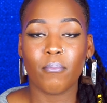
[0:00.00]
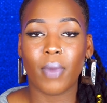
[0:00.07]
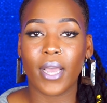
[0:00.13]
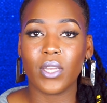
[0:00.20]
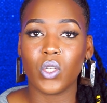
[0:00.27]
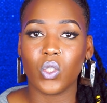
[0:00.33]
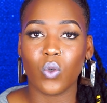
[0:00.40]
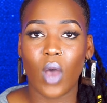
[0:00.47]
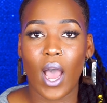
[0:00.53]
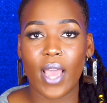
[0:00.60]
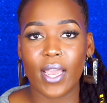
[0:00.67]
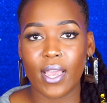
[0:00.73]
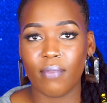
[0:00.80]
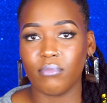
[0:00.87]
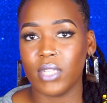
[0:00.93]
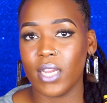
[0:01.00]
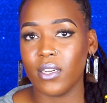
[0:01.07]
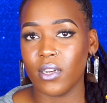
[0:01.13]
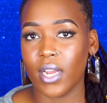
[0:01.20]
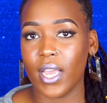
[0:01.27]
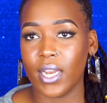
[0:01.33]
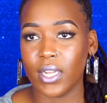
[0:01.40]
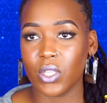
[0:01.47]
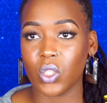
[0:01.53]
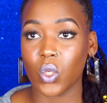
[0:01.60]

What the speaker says: Mind you, I am tender-headed,